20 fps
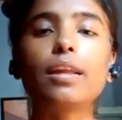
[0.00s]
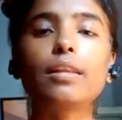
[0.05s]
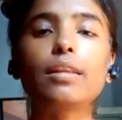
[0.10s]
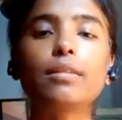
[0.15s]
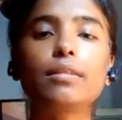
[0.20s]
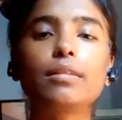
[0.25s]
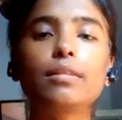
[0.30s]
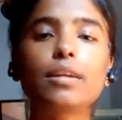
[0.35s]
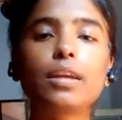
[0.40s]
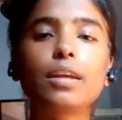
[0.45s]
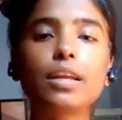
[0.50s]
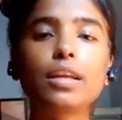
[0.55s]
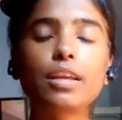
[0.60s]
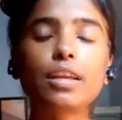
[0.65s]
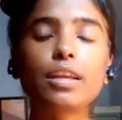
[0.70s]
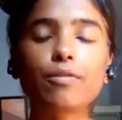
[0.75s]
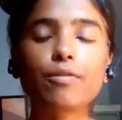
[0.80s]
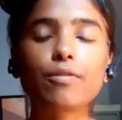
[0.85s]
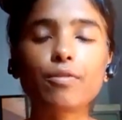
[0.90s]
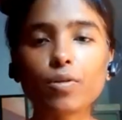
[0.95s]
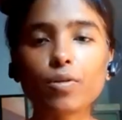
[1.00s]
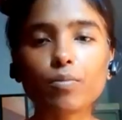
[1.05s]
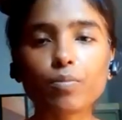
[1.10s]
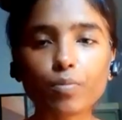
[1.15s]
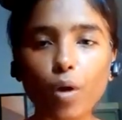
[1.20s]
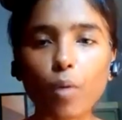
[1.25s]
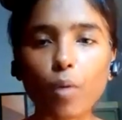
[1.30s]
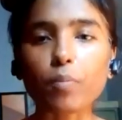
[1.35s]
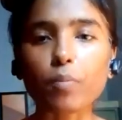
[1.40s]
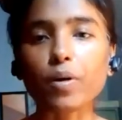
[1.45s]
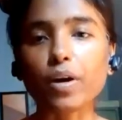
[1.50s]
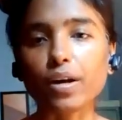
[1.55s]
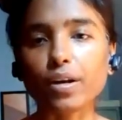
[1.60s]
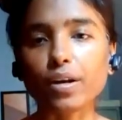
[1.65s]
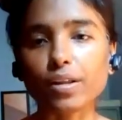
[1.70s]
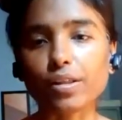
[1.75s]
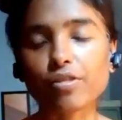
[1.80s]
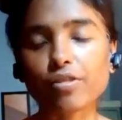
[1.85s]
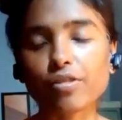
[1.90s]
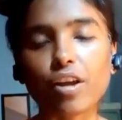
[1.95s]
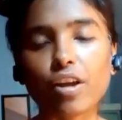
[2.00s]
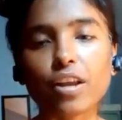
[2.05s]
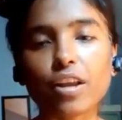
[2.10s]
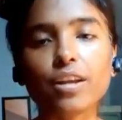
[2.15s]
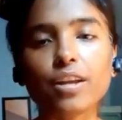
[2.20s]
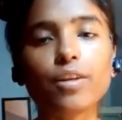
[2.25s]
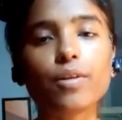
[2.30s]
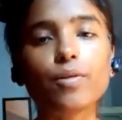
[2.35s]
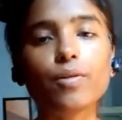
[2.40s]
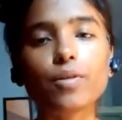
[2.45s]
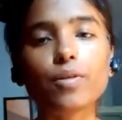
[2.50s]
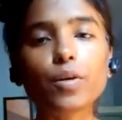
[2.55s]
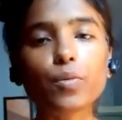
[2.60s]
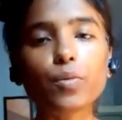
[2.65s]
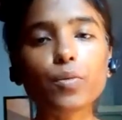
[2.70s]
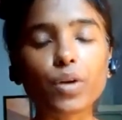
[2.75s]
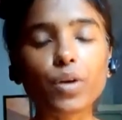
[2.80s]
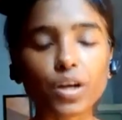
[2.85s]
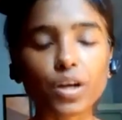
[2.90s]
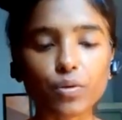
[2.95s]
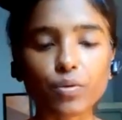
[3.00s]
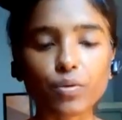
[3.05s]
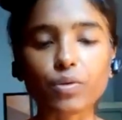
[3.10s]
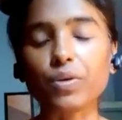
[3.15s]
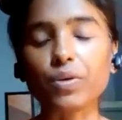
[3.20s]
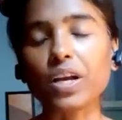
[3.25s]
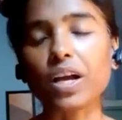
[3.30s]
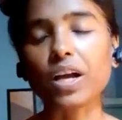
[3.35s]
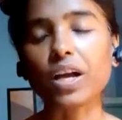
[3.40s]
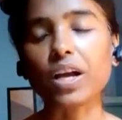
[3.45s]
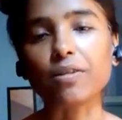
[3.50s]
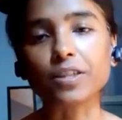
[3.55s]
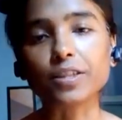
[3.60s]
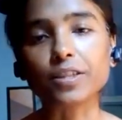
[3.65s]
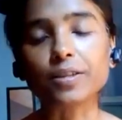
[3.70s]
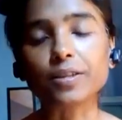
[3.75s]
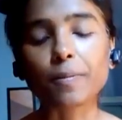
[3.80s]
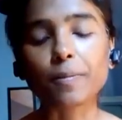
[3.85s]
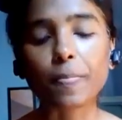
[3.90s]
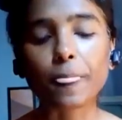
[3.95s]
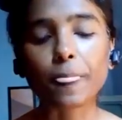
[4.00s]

And it gives you the proper understanding, okay, whatever we covered.